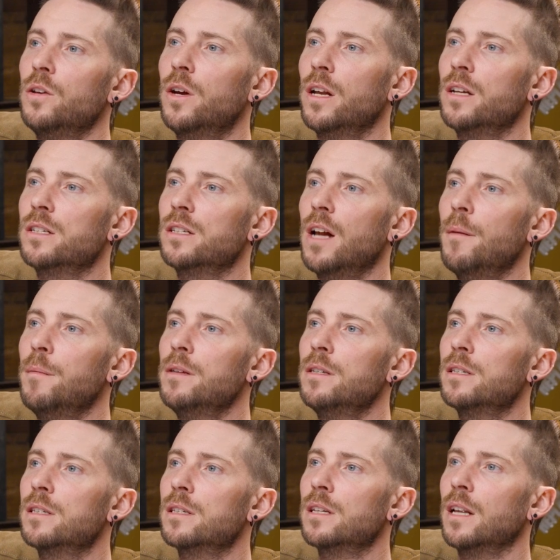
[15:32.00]
You kind of stop and
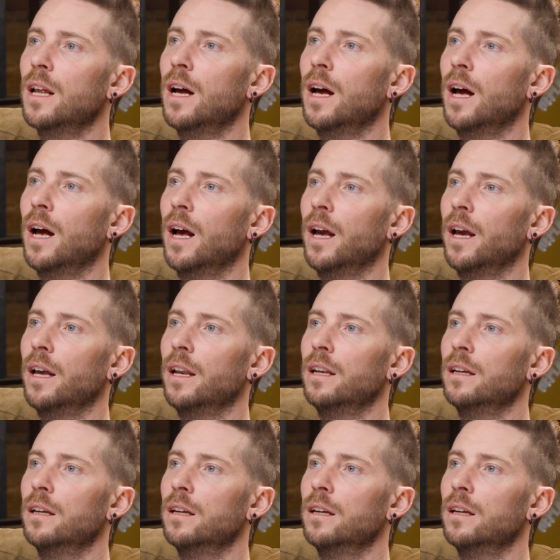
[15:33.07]
slide.